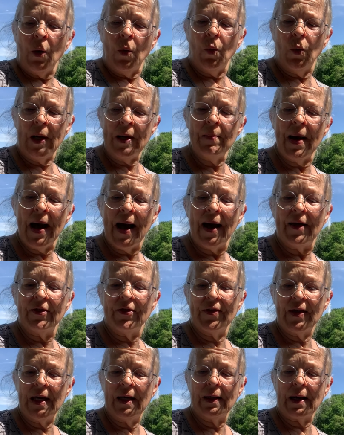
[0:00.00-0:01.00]
We might
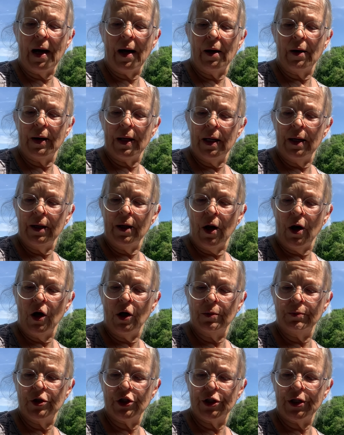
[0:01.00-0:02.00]
think our in
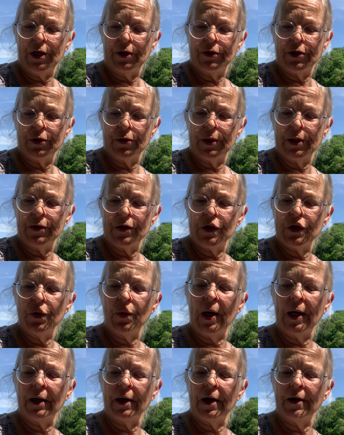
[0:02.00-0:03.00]
home shelter is too
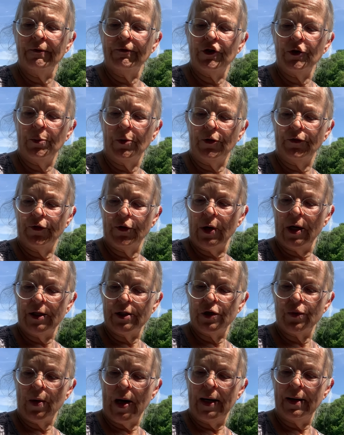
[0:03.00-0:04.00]
uncomfortable for
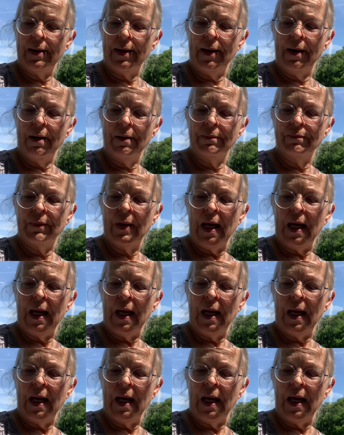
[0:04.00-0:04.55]
us right now,